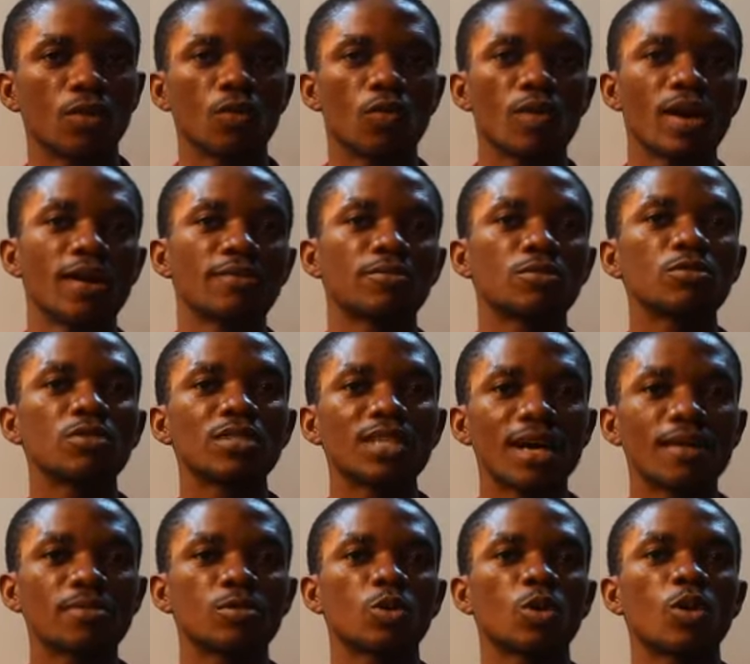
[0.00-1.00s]
We have two
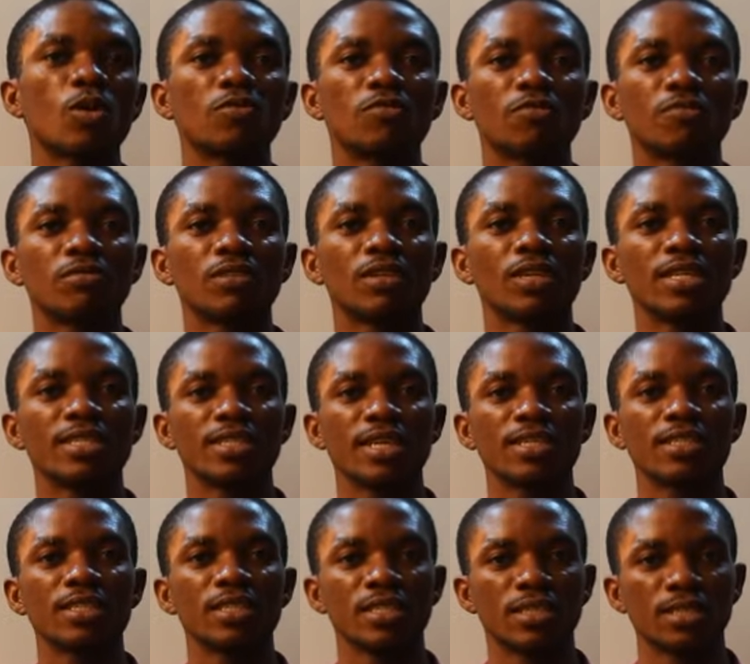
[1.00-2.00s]
types of
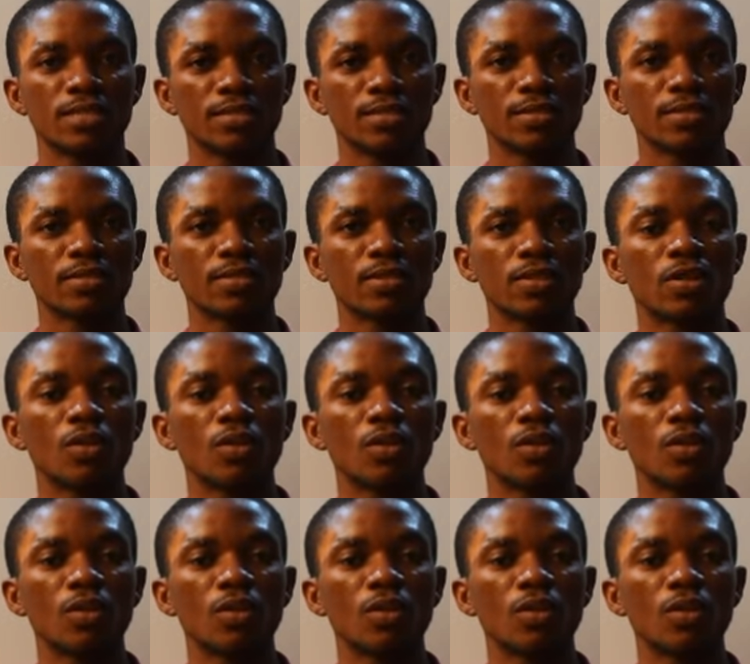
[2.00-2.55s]
latent heats.